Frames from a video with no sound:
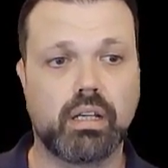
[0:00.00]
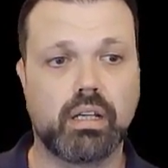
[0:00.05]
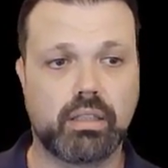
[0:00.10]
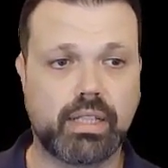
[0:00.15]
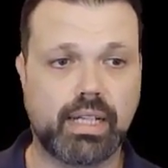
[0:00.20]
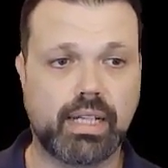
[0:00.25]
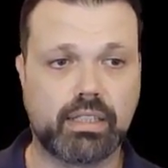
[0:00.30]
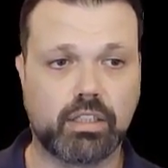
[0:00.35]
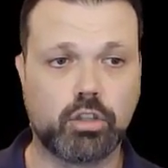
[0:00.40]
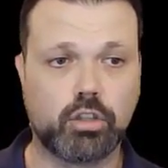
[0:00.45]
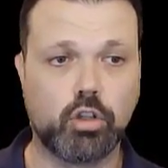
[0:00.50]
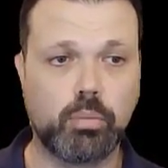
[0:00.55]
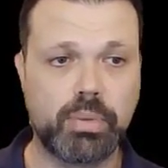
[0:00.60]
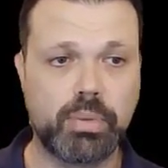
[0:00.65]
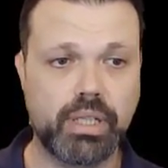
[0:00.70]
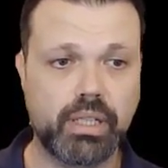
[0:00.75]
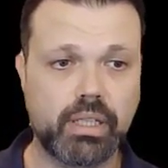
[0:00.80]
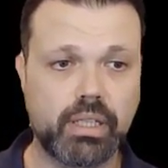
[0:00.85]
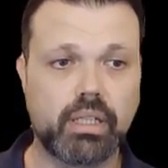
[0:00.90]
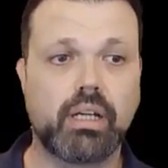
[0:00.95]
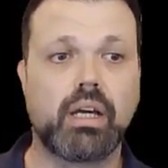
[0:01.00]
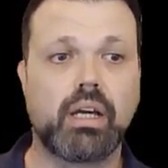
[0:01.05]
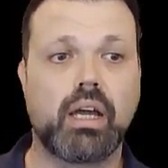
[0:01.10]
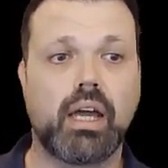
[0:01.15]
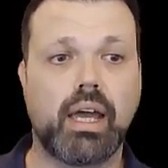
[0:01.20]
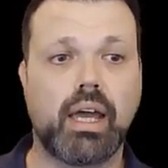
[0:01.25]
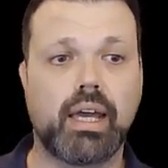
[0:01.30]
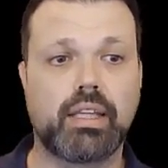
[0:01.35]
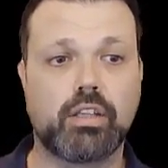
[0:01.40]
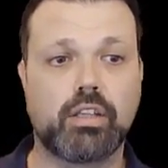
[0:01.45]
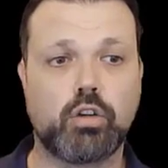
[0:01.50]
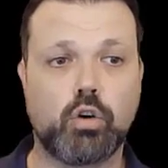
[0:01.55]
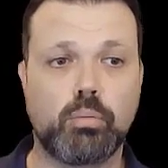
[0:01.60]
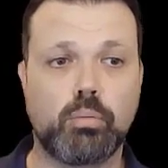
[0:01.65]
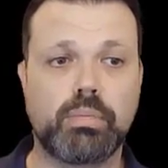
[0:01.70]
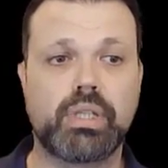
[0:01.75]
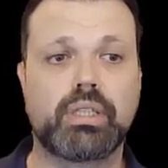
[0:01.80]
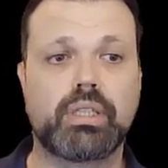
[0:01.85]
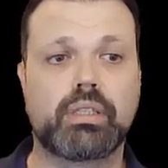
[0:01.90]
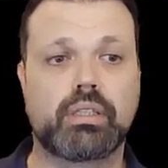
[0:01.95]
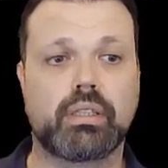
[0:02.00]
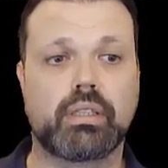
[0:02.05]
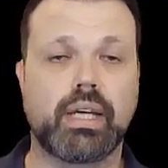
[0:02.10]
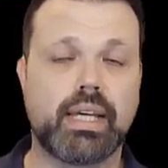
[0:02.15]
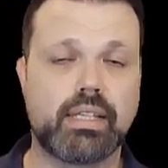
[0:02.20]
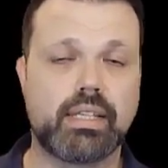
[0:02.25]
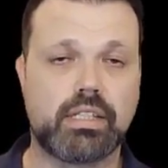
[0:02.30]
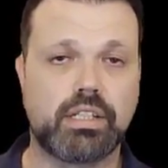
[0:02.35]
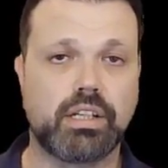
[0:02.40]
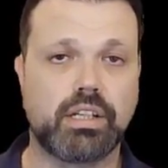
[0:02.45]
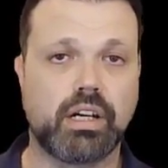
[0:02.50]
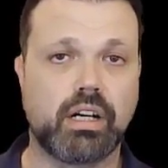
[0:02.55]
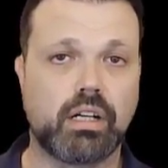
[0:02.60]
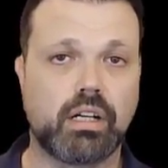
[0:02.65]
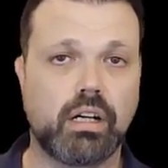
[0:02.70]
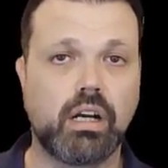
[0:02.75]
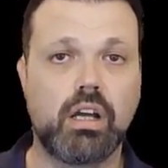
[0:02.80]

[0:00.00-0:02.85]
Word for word: data topic and commit str.